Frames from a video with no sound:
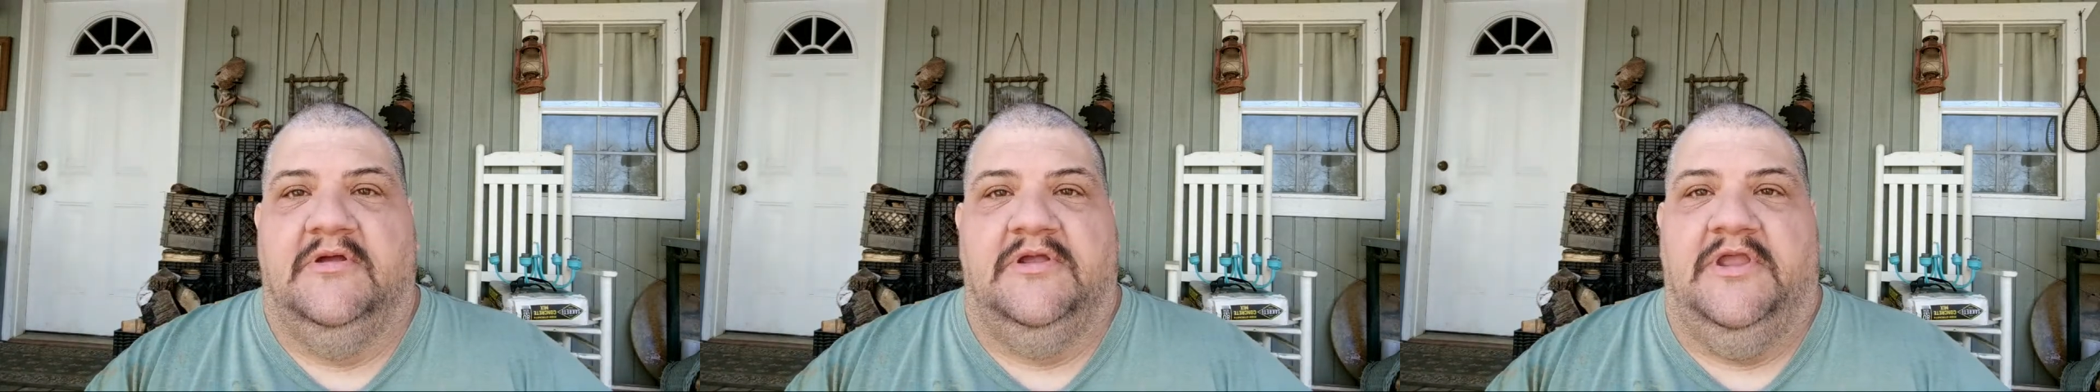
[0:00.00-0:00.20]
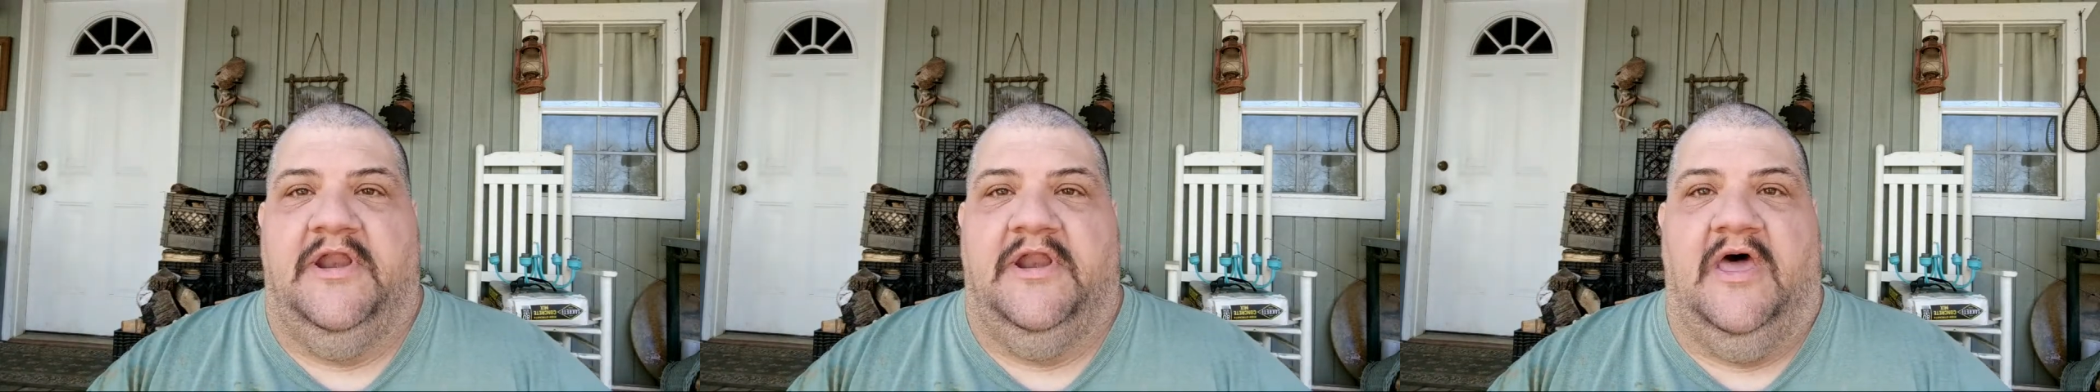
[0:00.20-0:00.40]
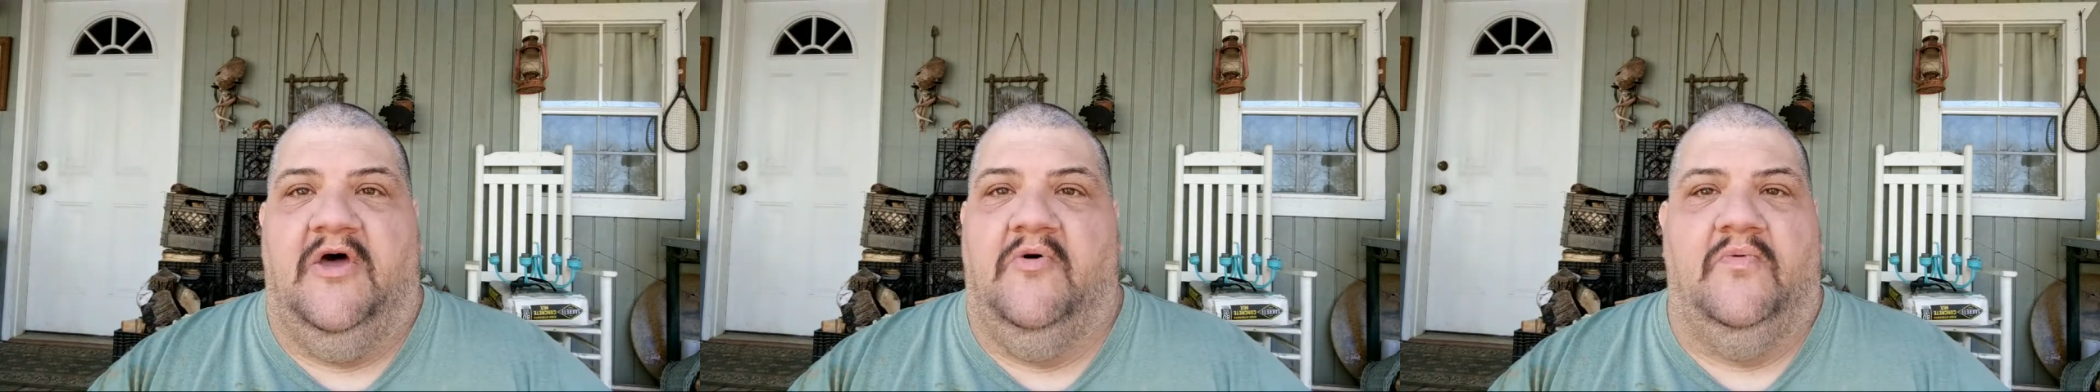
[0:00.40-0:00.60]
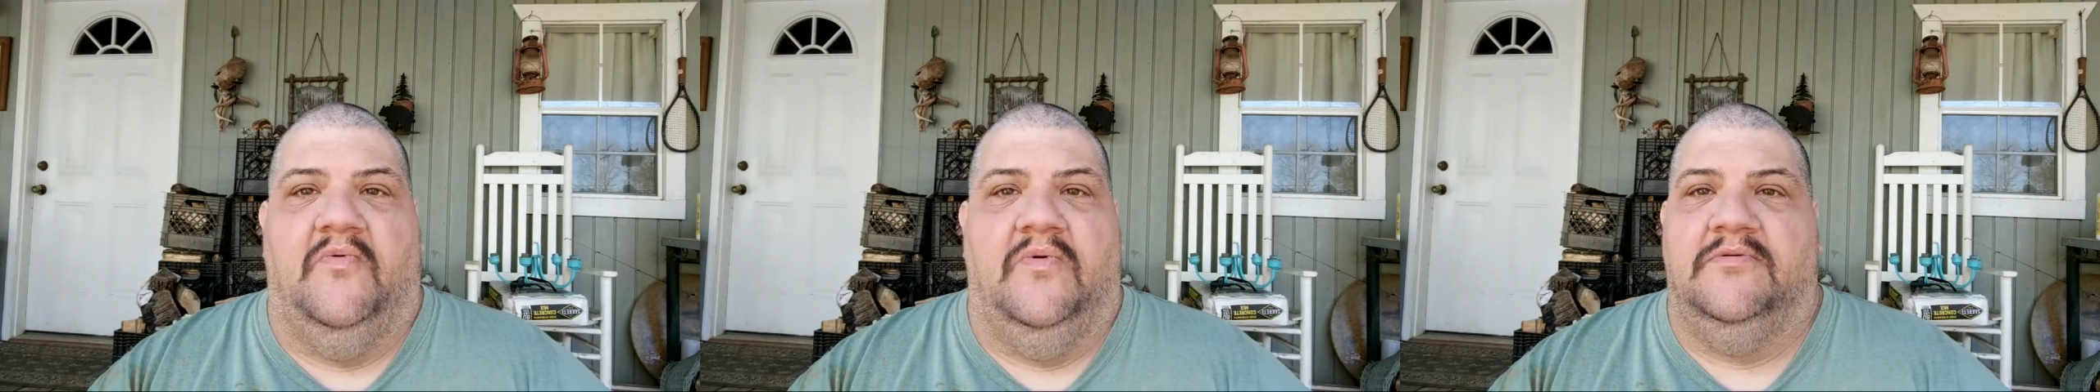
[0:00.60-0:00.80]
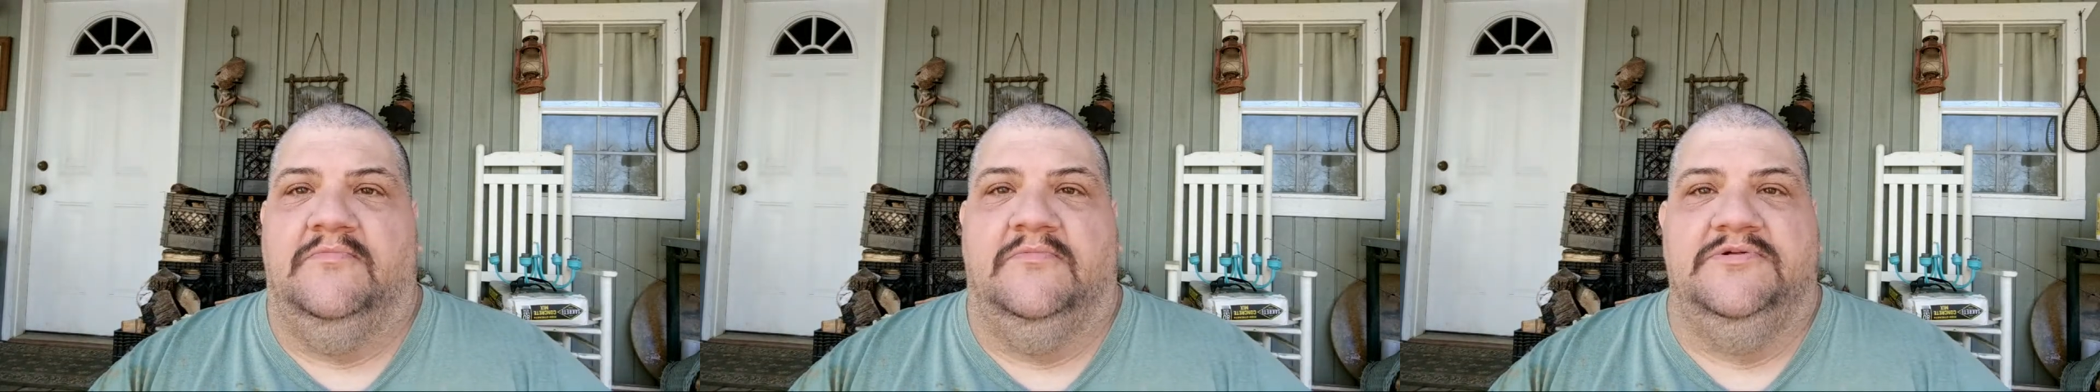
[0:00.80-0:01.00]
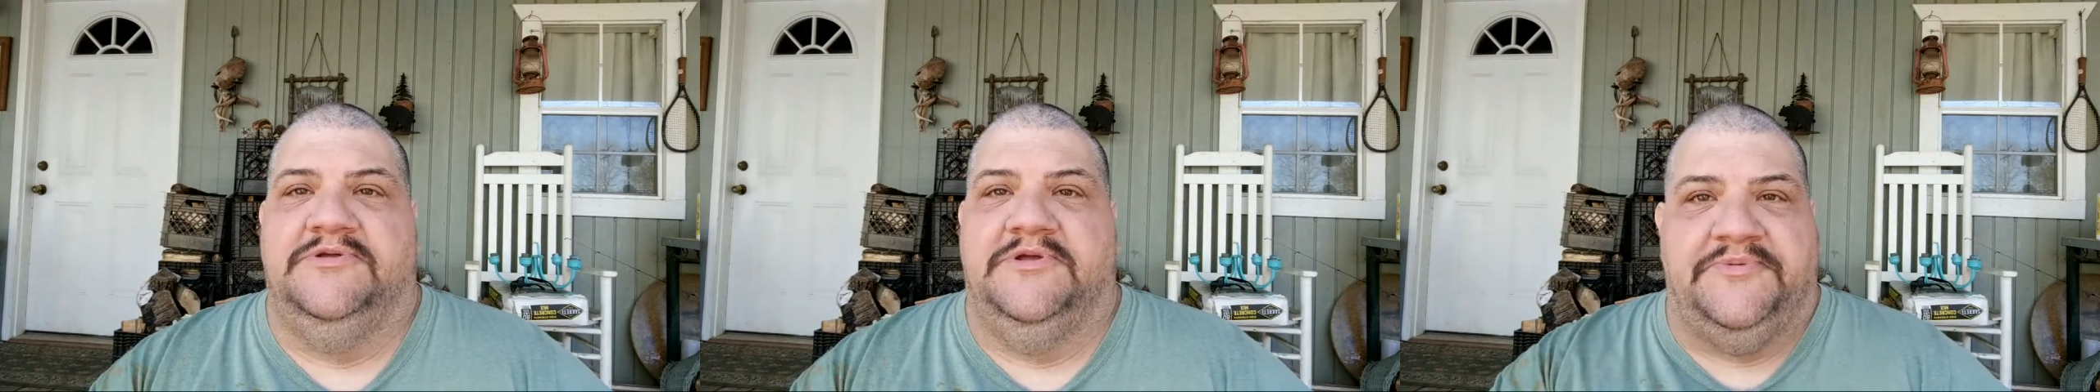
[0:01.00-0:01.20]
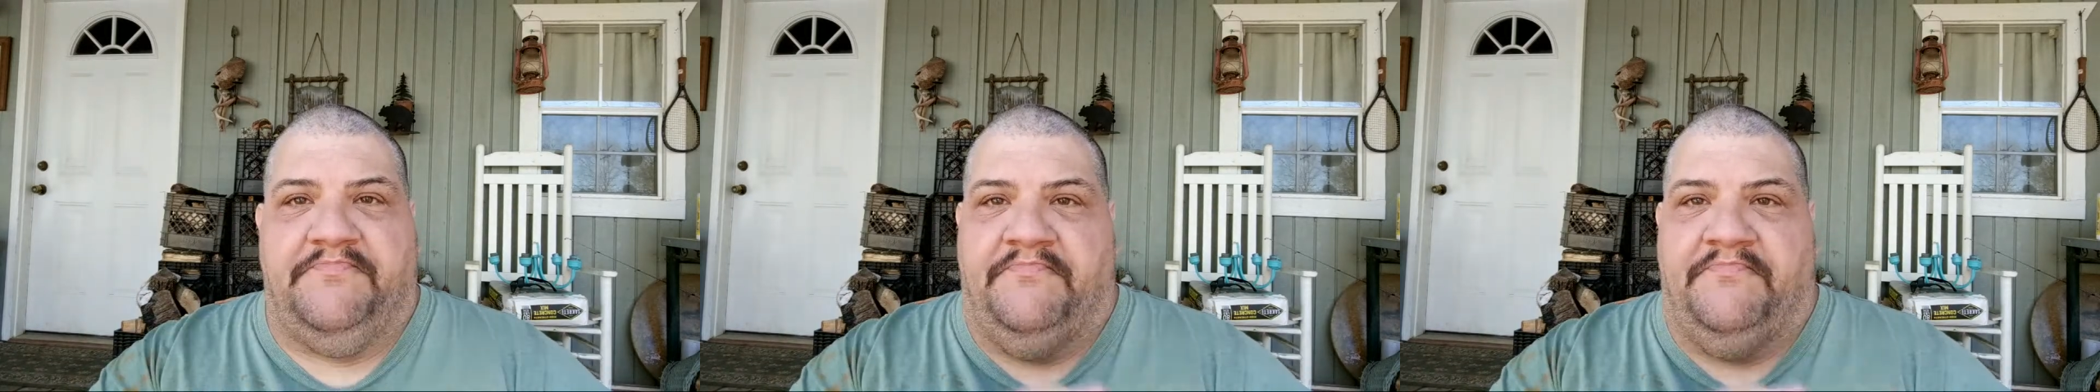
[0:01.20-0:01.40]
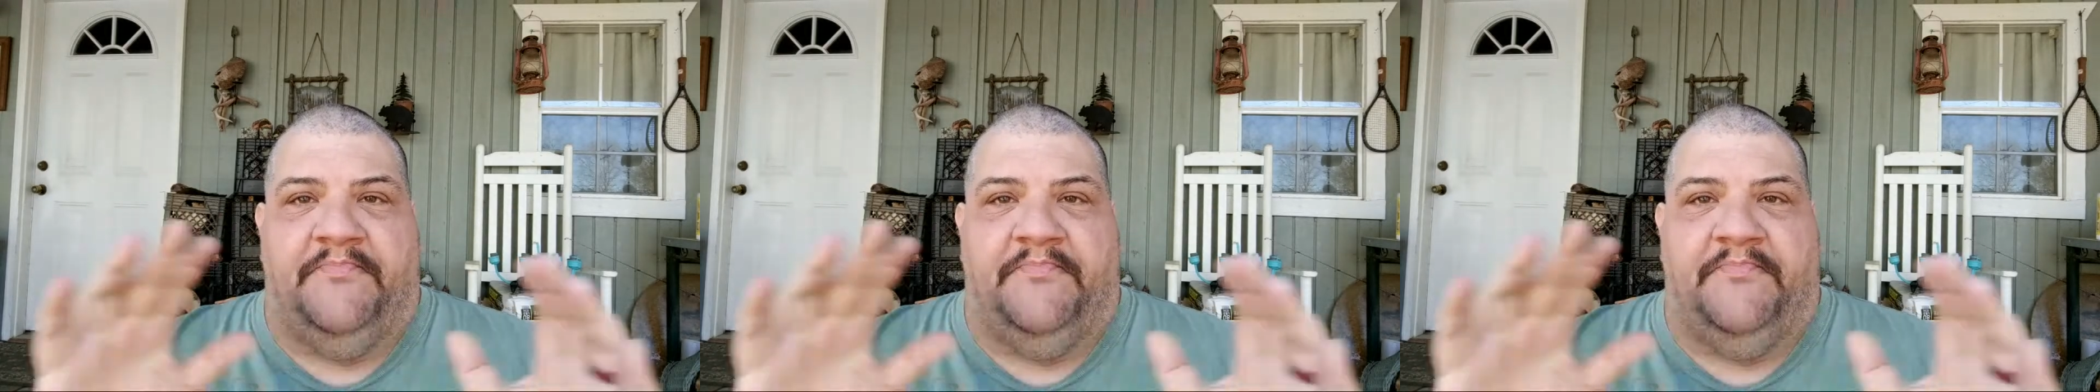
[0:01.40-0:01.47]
you know, just